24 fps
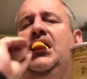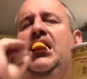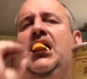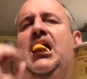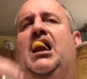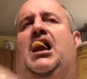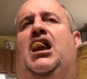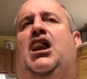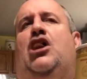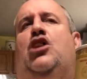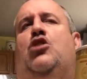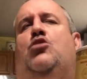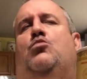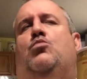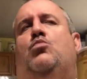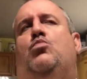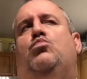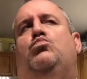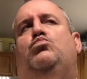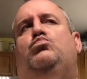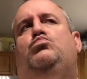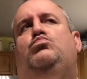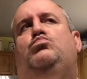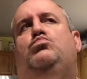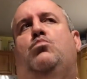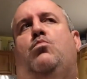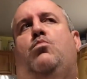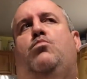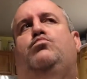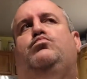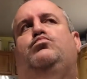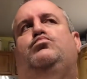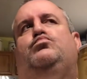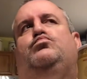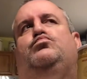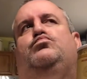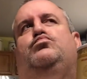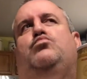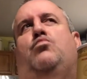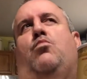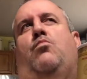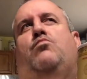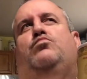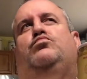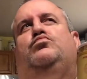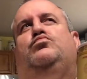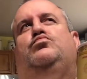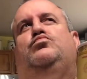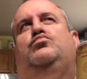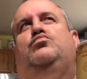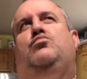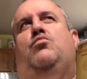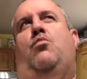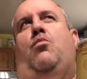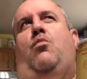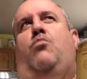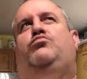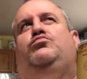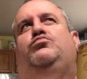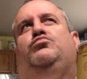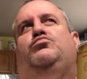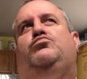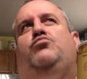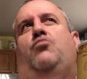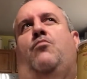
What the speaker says: of like maybe the smokiness of the bacon.